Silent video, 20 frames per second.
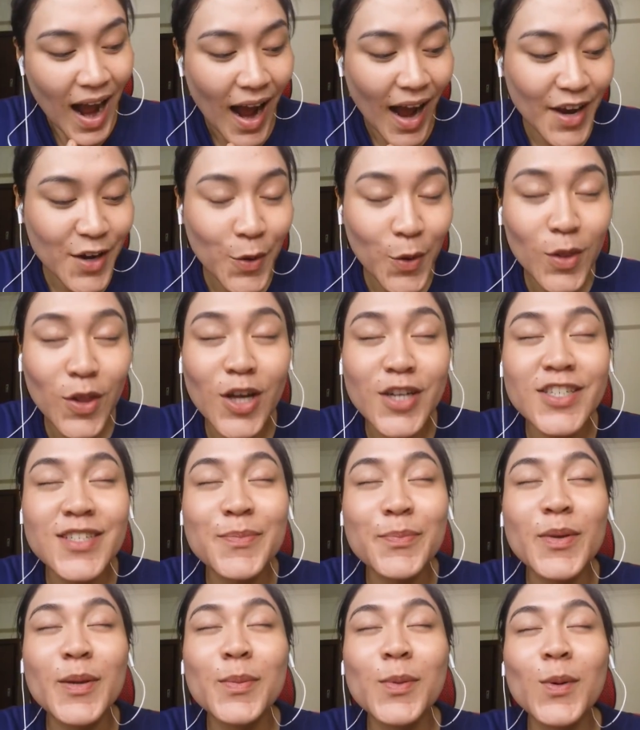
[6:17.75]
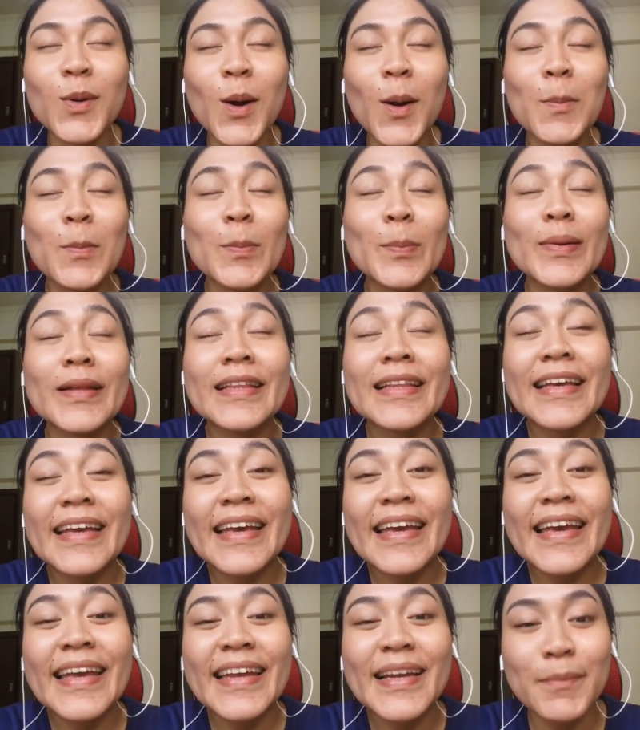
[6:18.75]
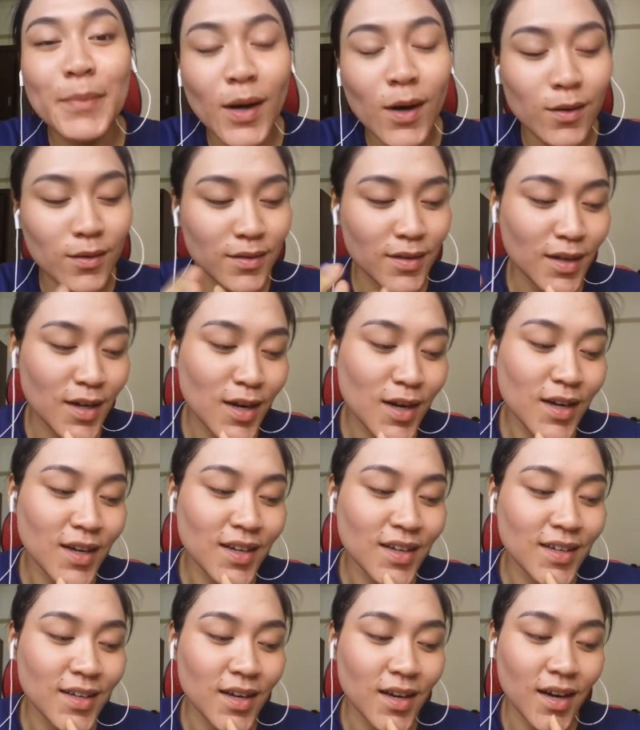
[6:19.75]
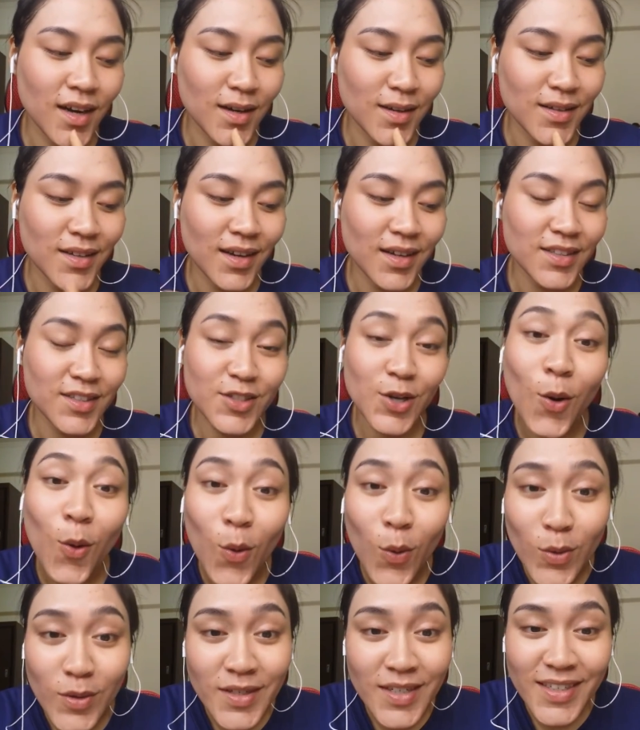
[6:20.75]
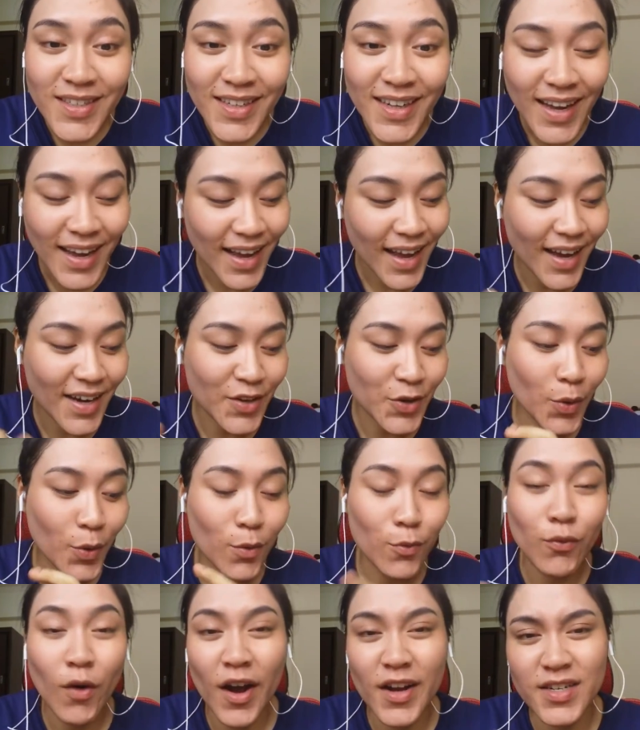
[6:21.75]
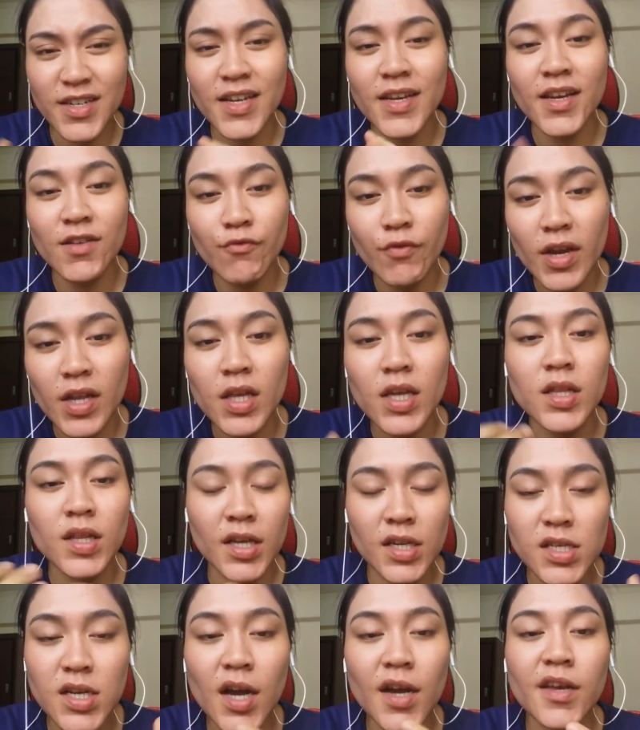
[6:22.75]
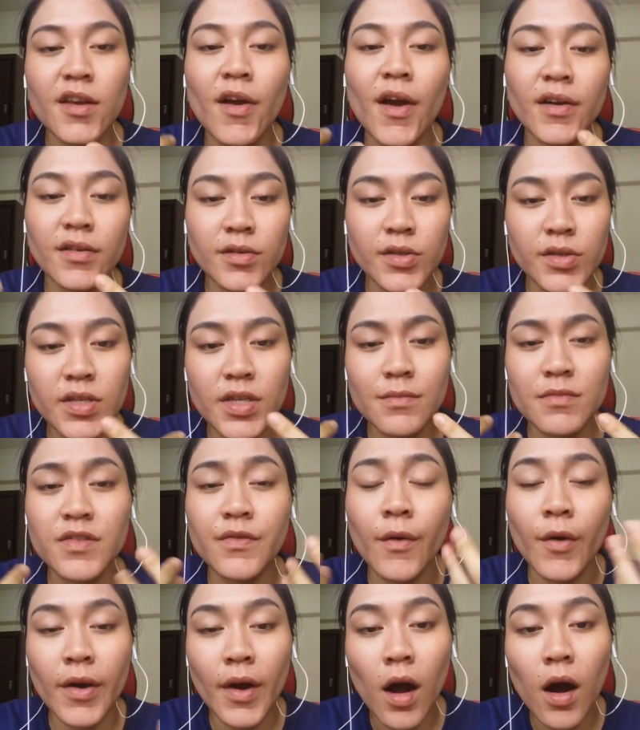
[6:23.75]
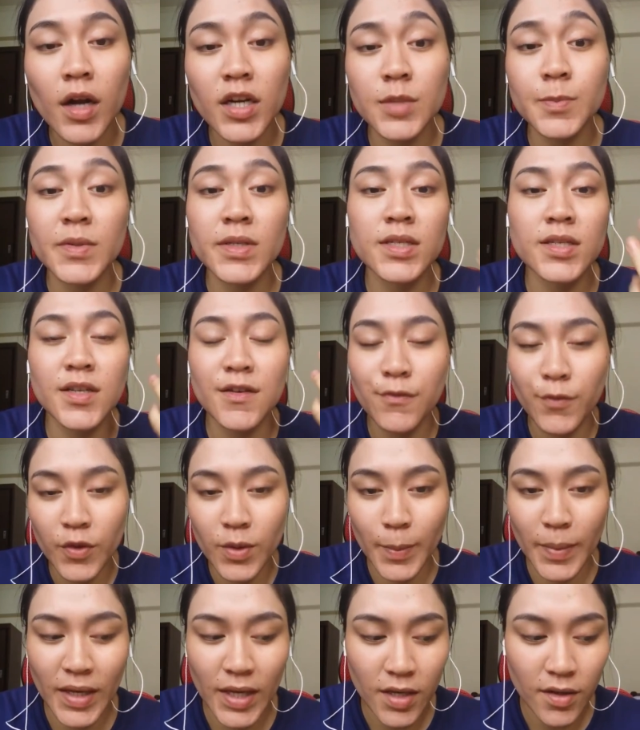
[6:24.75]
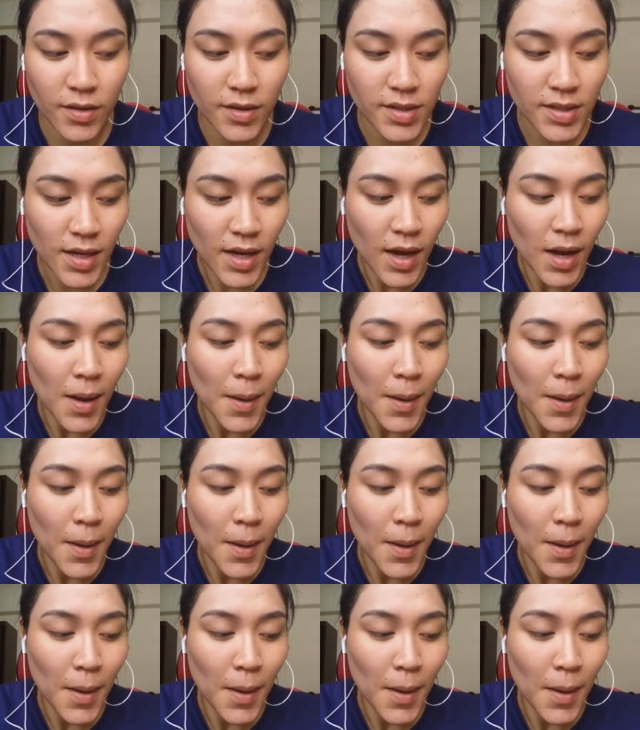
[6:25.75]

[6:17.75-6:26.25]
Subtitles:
I know lots of people complain about tones. And writing and reading like Thai characters seems very hard, especially for the beginners.